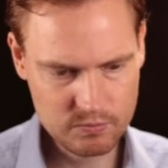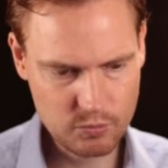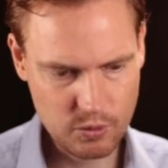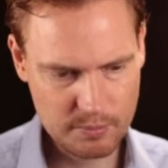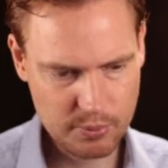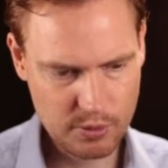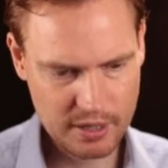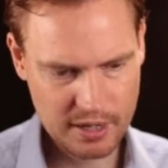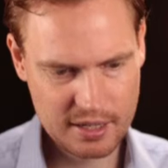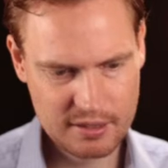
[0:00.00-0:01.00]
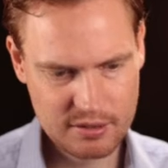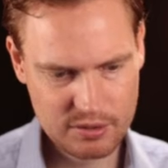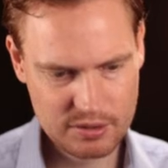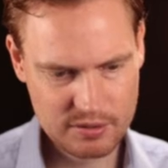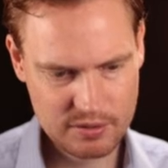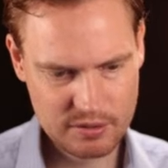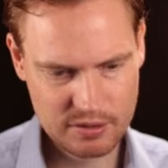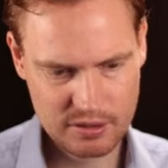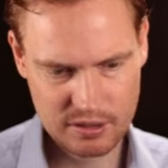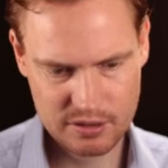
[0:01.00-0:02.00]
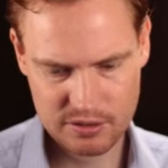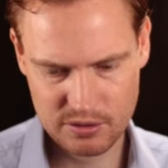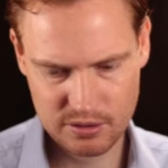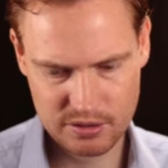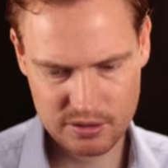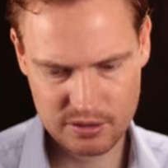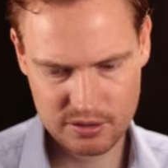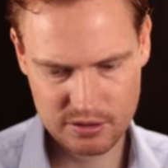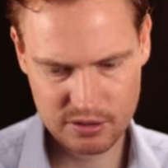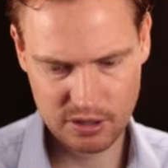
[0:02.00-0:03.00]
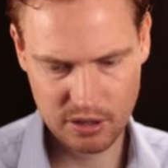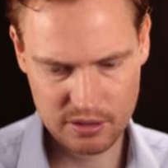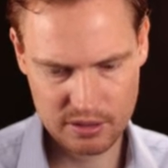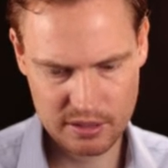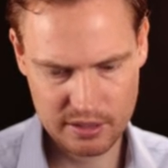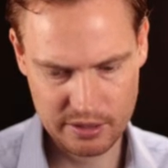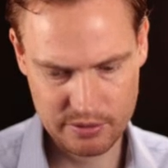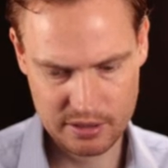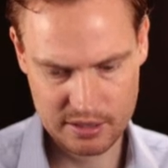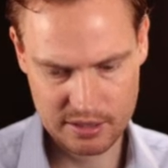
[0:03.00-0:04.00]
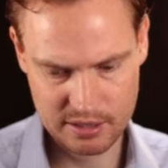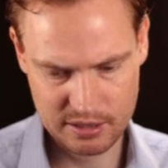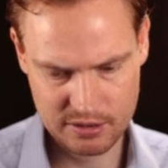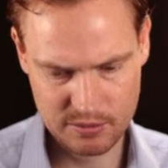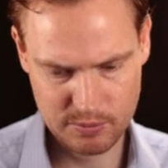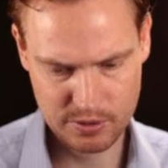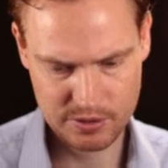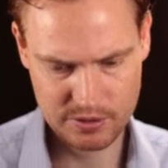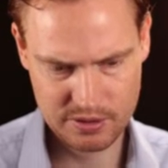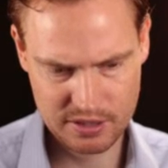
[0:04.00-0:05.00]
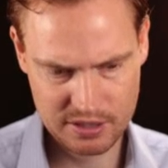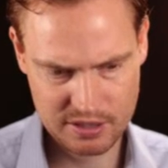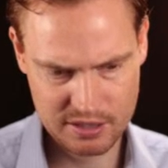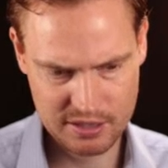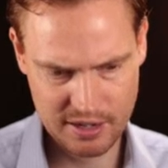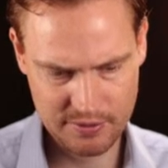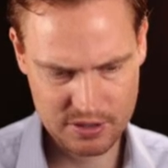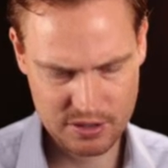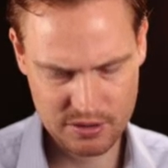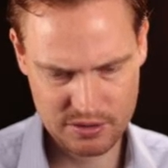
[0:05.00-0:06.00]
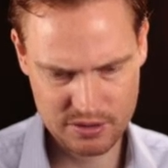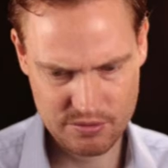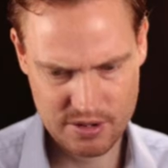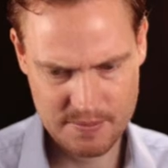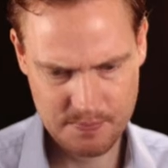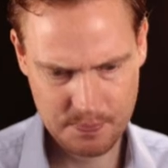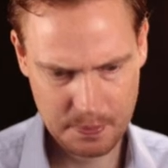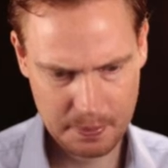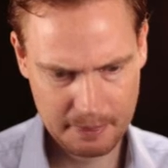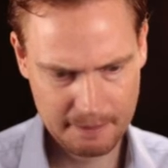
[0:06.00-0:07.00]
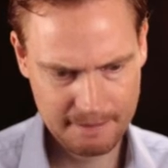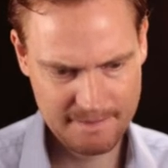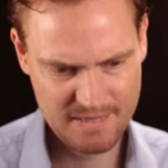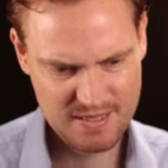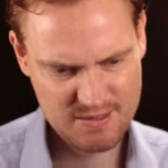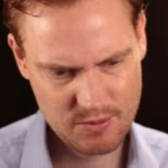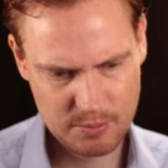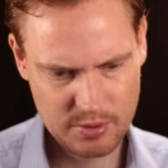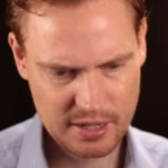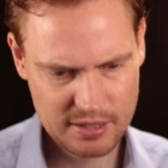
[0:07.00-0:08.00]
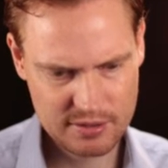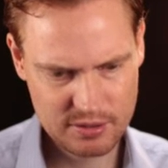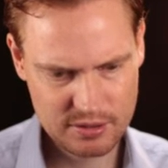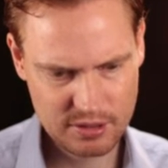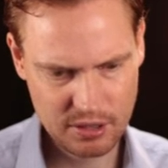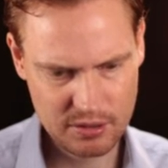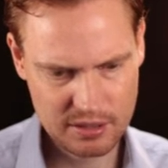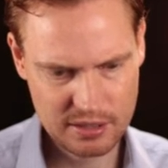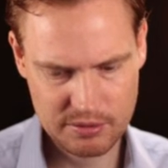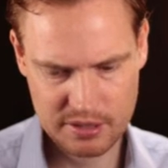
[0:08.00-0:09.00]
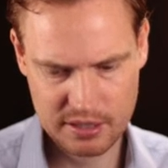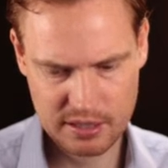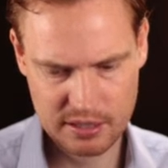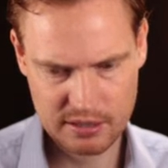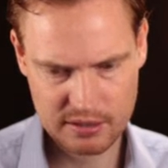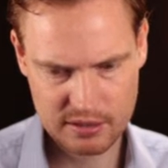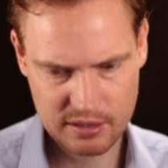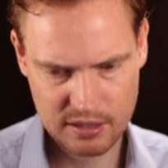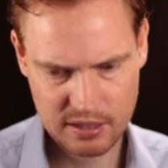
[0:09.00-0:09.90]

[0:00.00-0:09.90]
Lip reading: 1.8 is not totally unrealistic. That's 2.26, just the average of those three. 1.8 is not totally ridiculous.